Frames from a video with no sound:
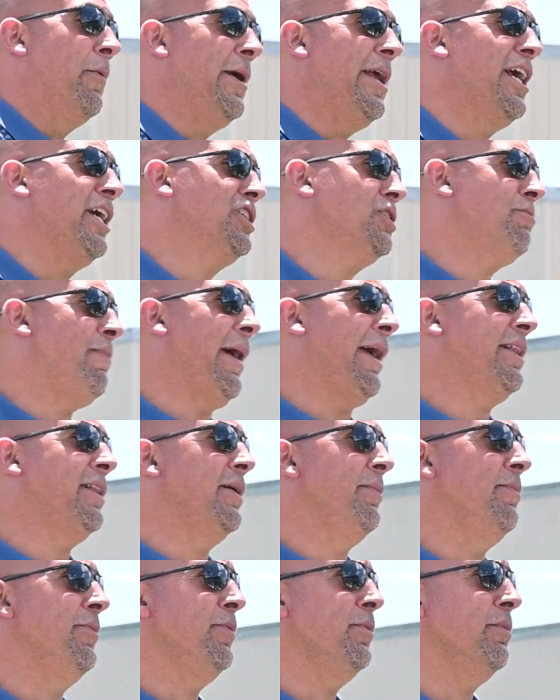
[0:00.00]
we expect
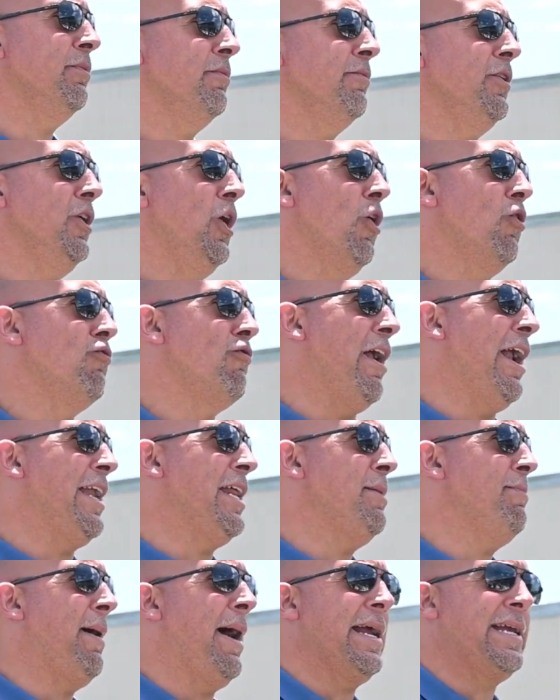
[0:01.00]
him, you know,
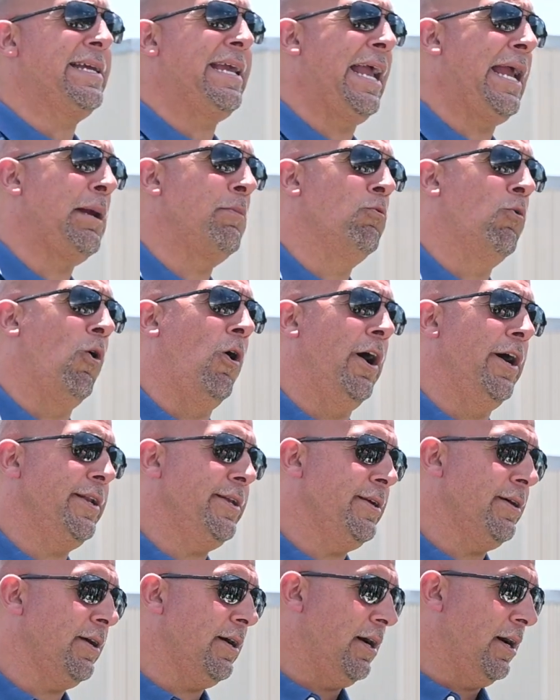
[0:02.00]
ready by game
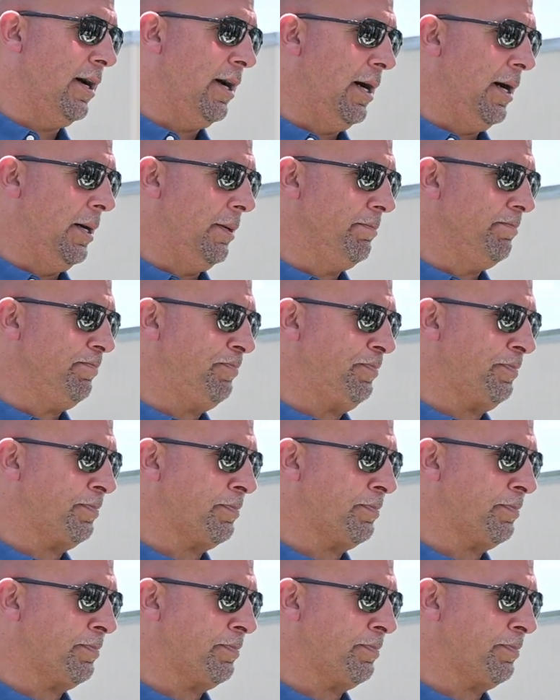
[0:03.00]
one.